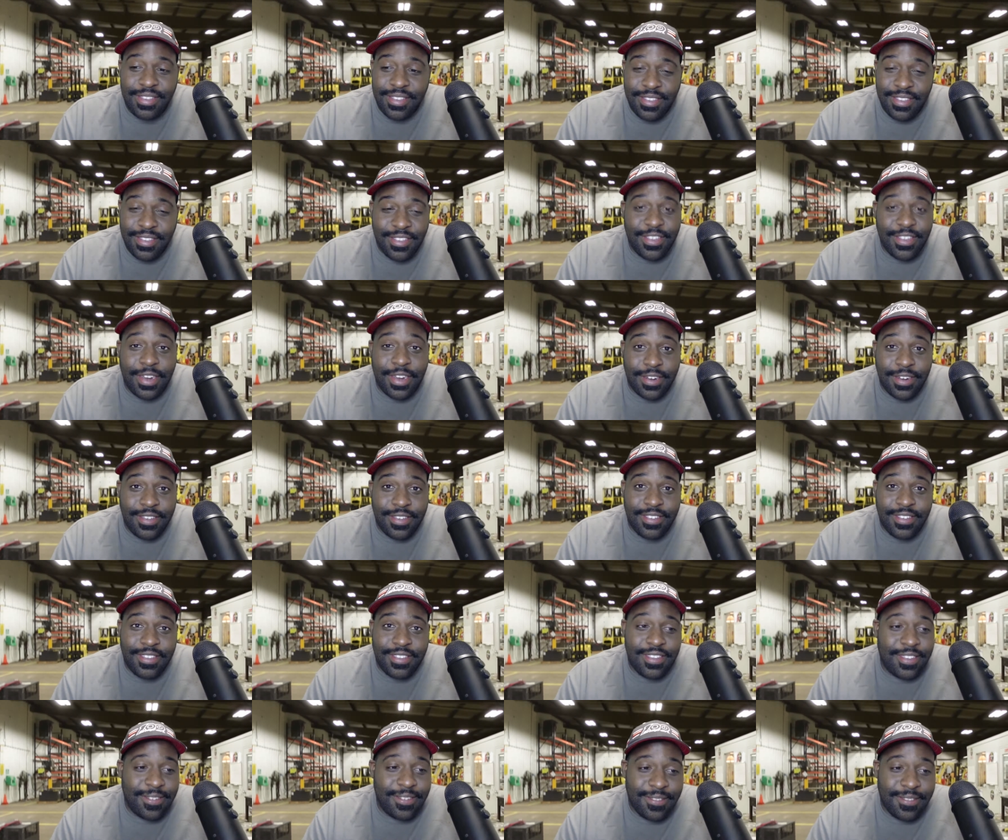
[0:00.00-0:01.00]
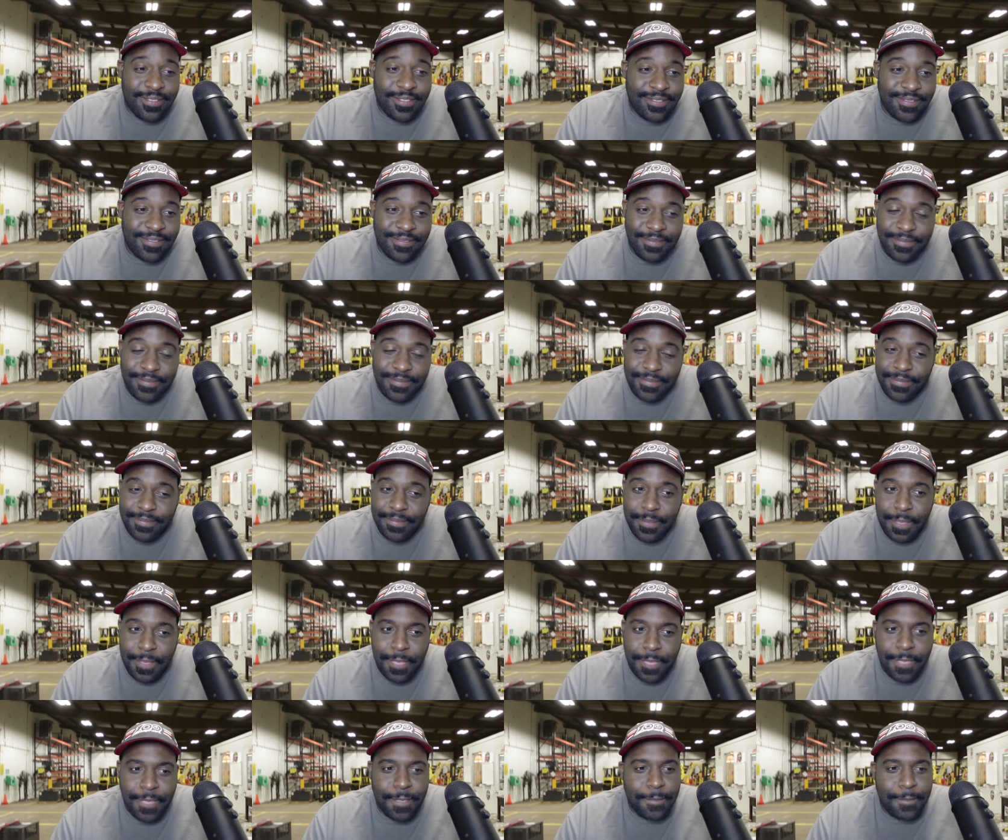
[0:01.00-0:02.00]
Seriously.
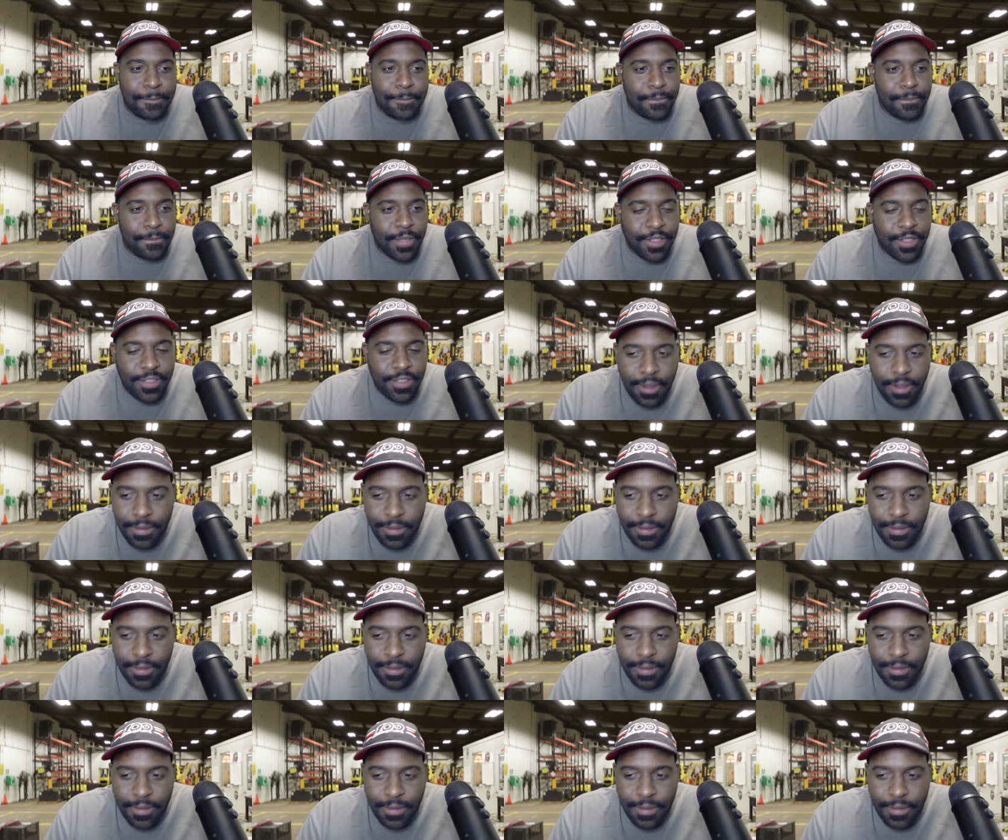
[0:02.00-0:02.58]
So,